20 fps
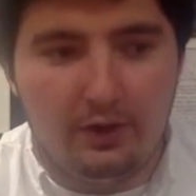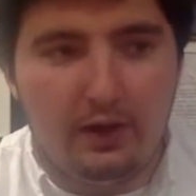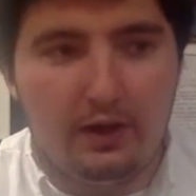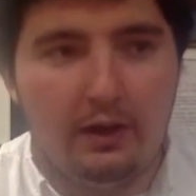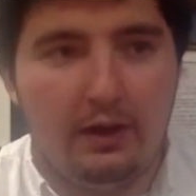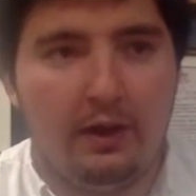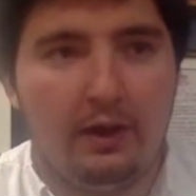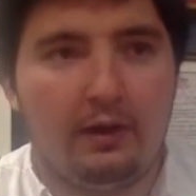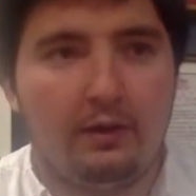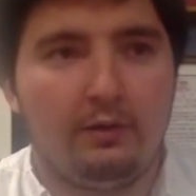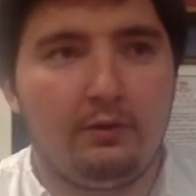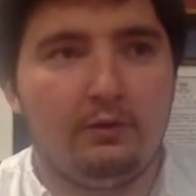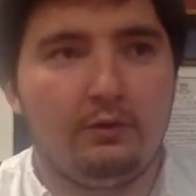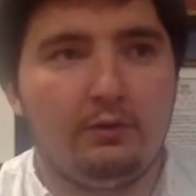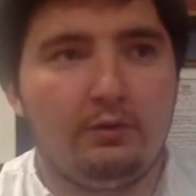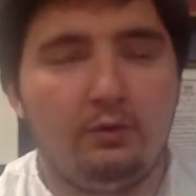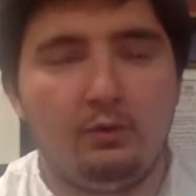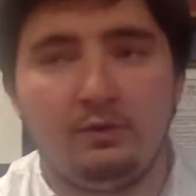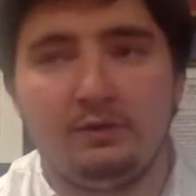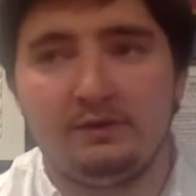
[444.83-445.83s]
and
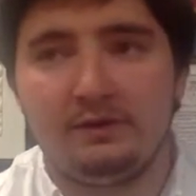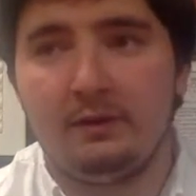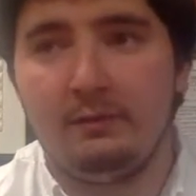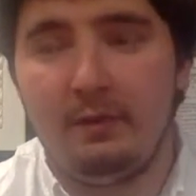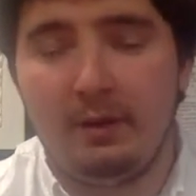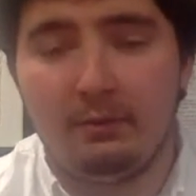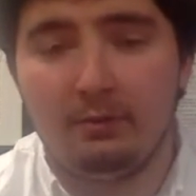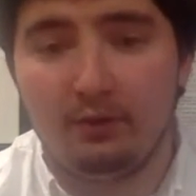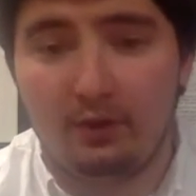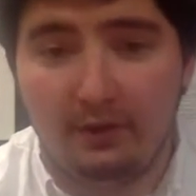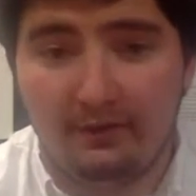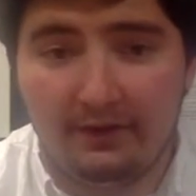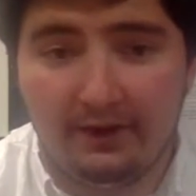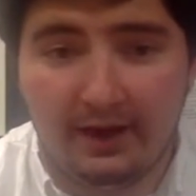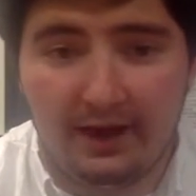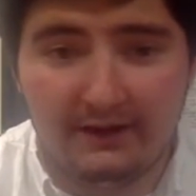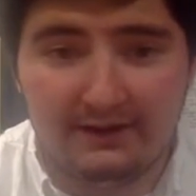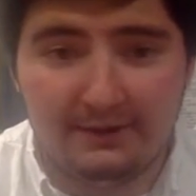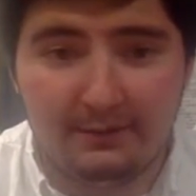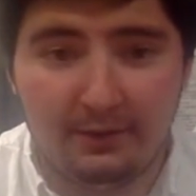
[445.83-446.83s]
who was a member of the
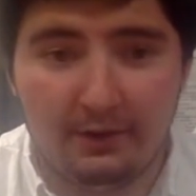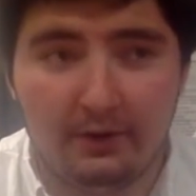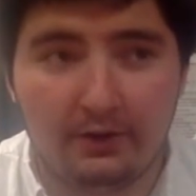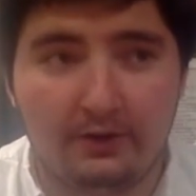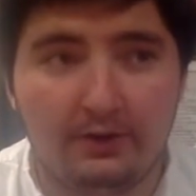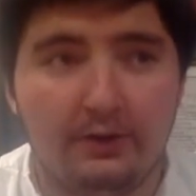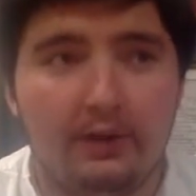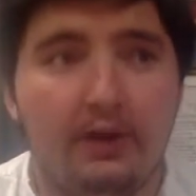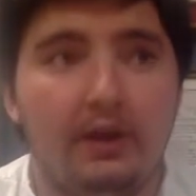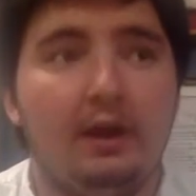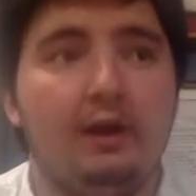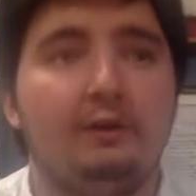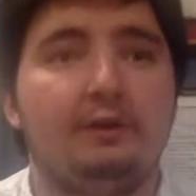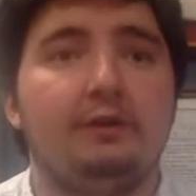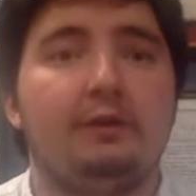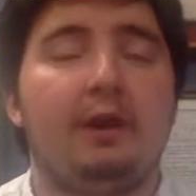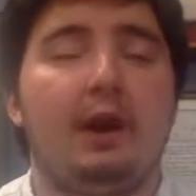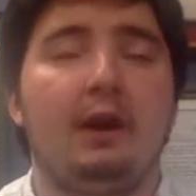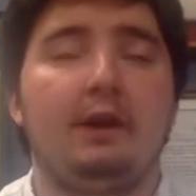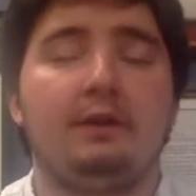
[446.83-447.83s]
Nazi Party, to
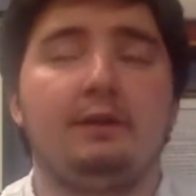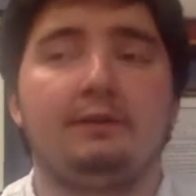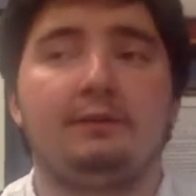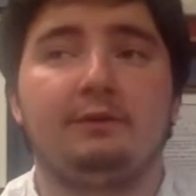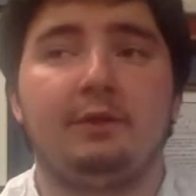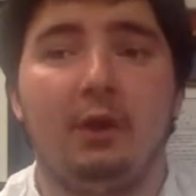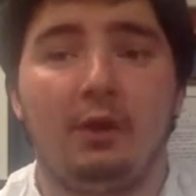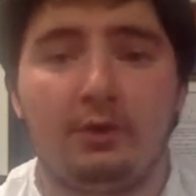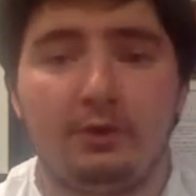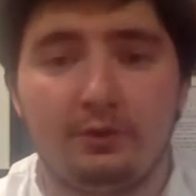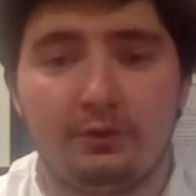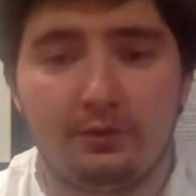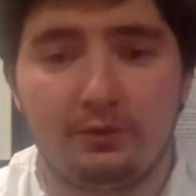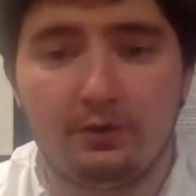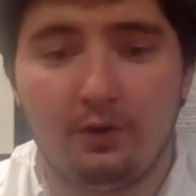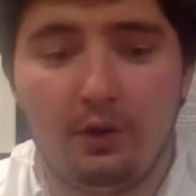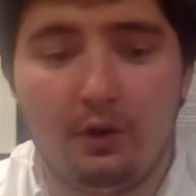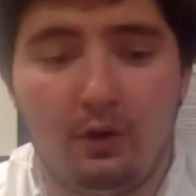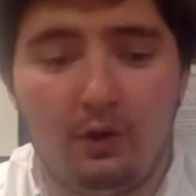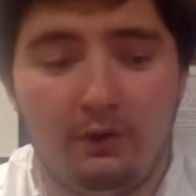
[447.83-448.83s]
kind of garner
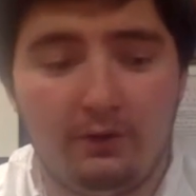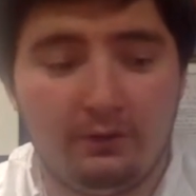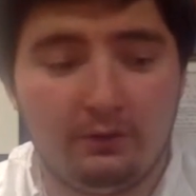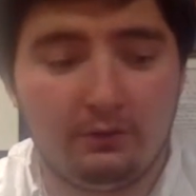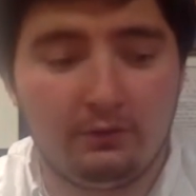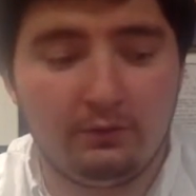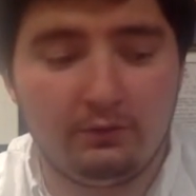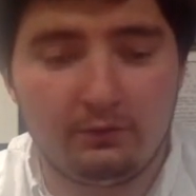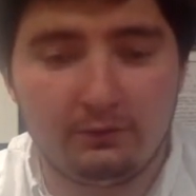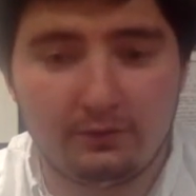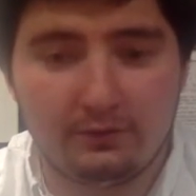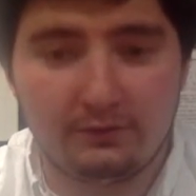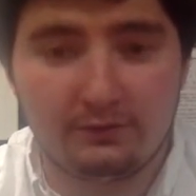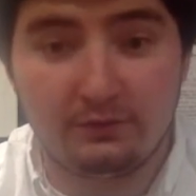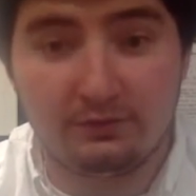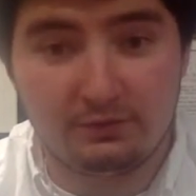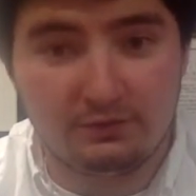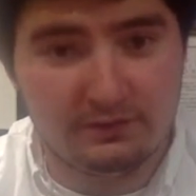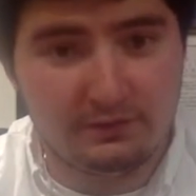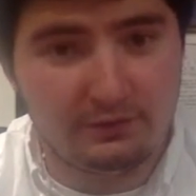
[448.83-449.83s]
all the Lutherans,
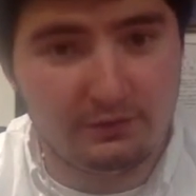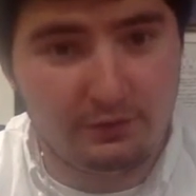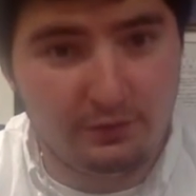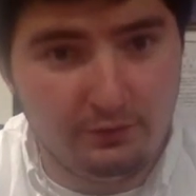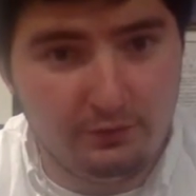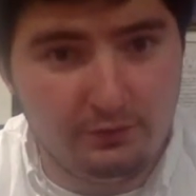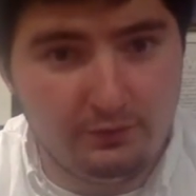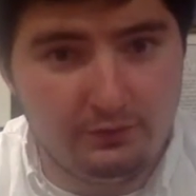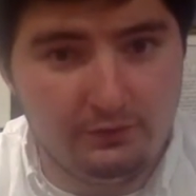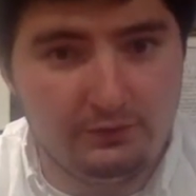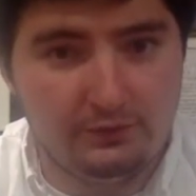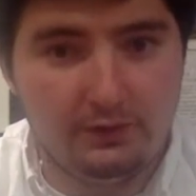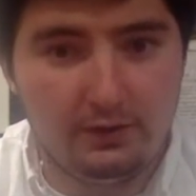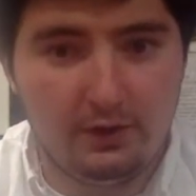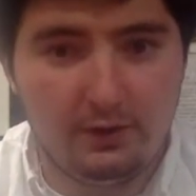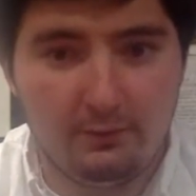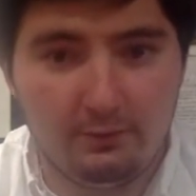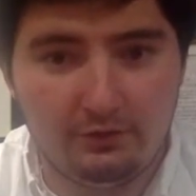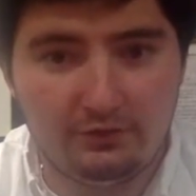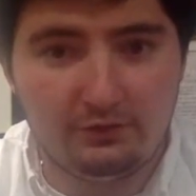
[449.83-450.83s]
which was a huge
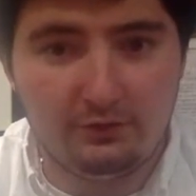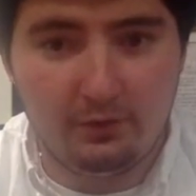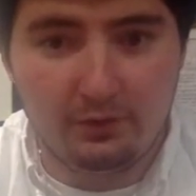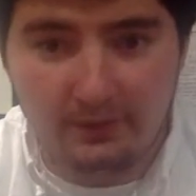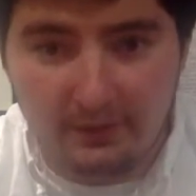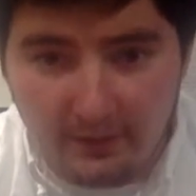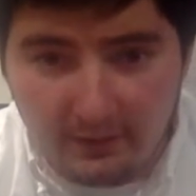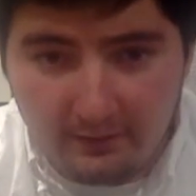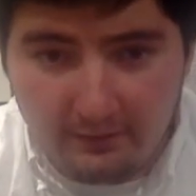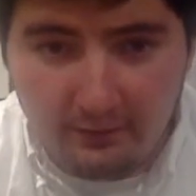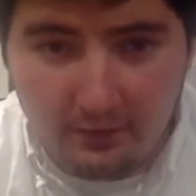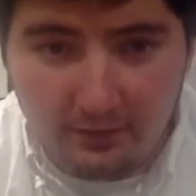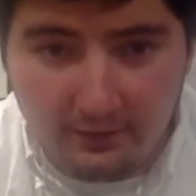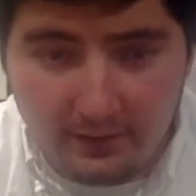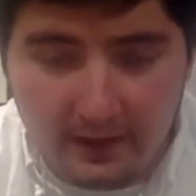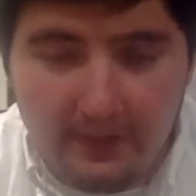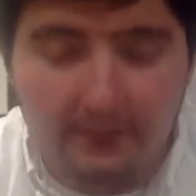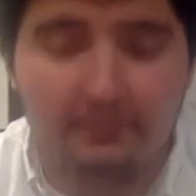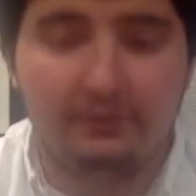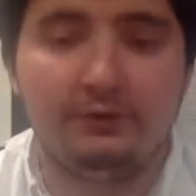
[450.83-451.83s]
majority of
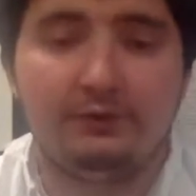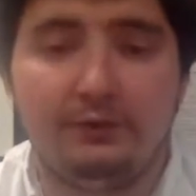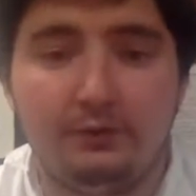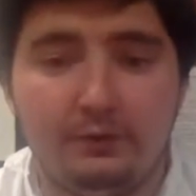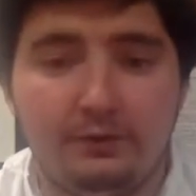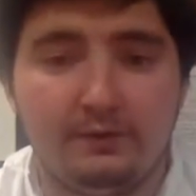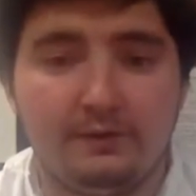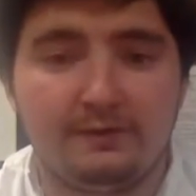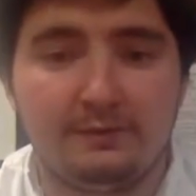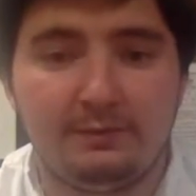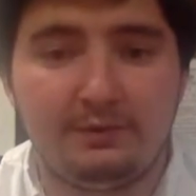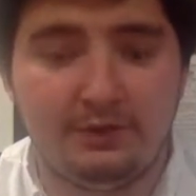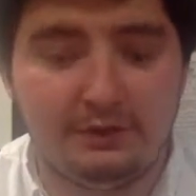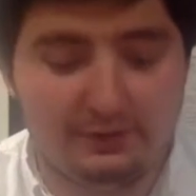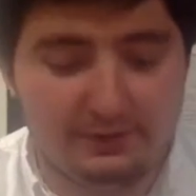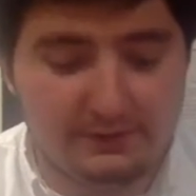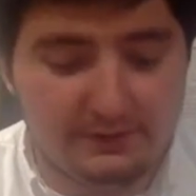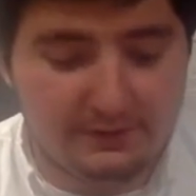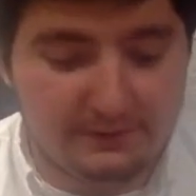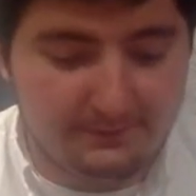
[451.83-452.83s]
Northiem, to the
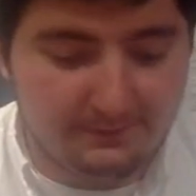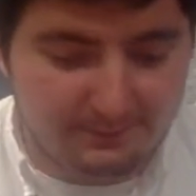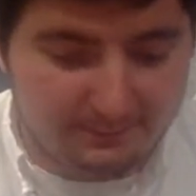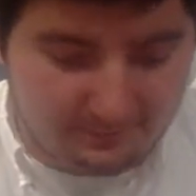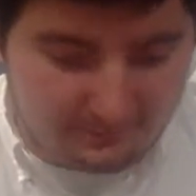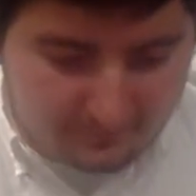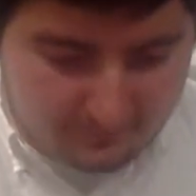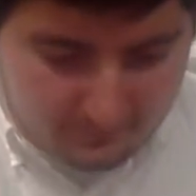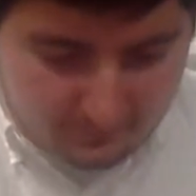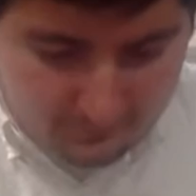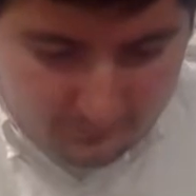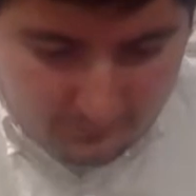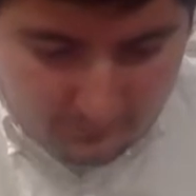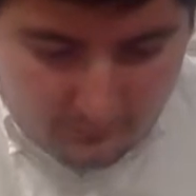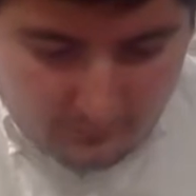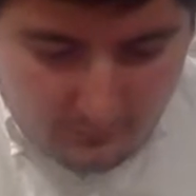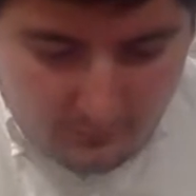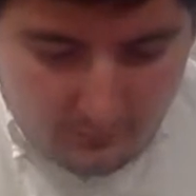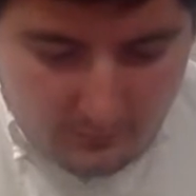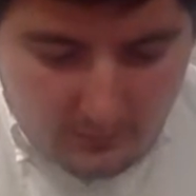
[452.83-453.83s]
speeches.
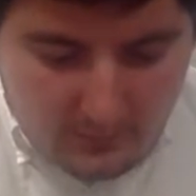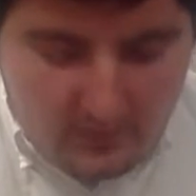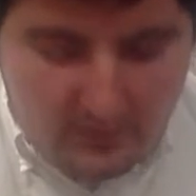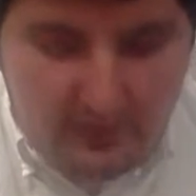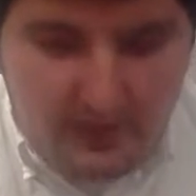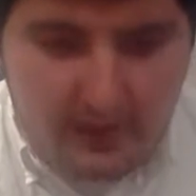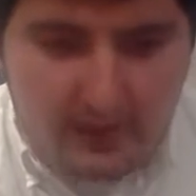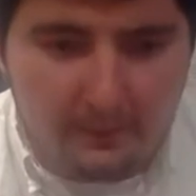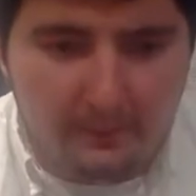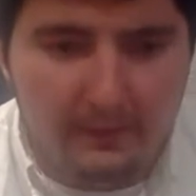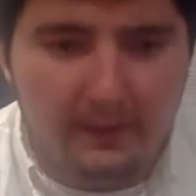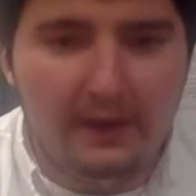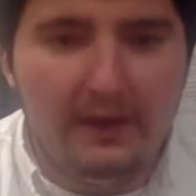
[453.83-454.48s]
Now,